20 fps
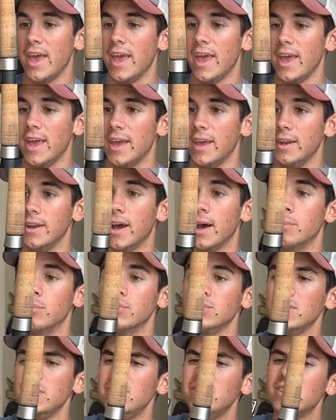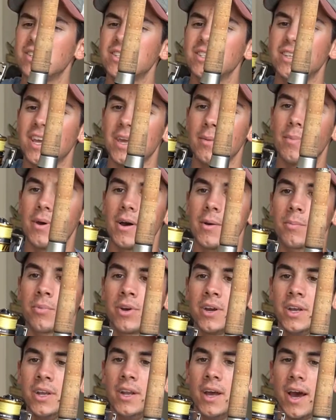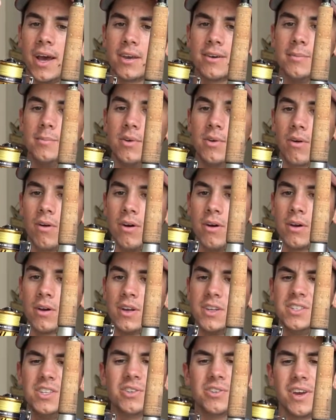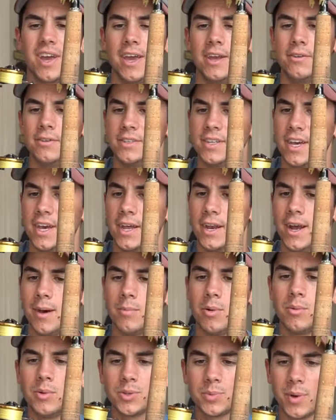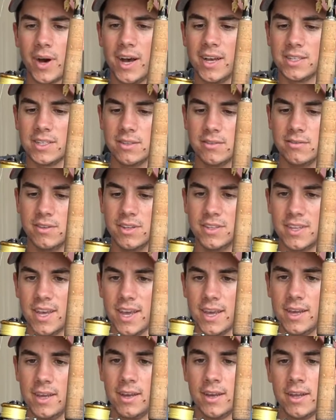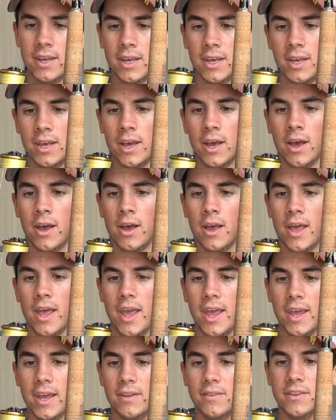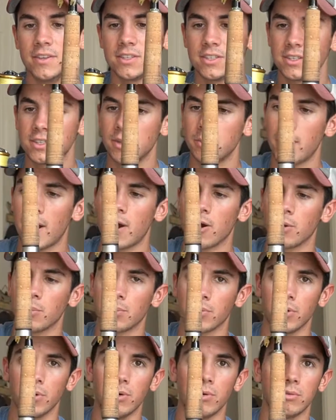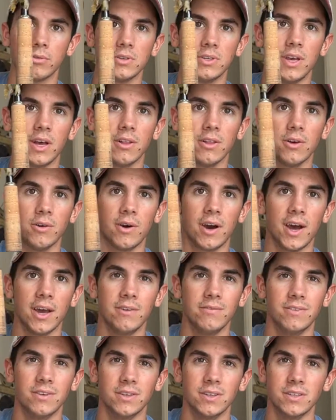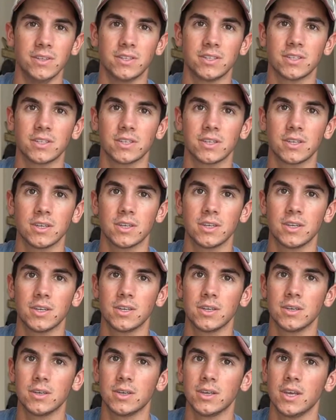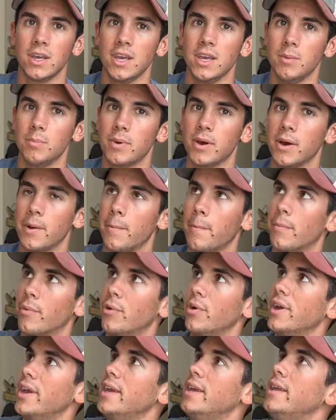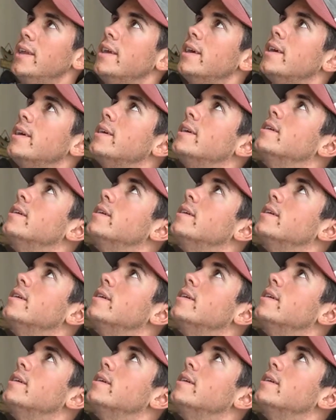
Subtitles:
And I believe this is 8-pound braid. I could be wrong. It's either 8 or 10. I'm almost positive that it's 8. And this is the PowerPro yellow high vis 8-pound braid.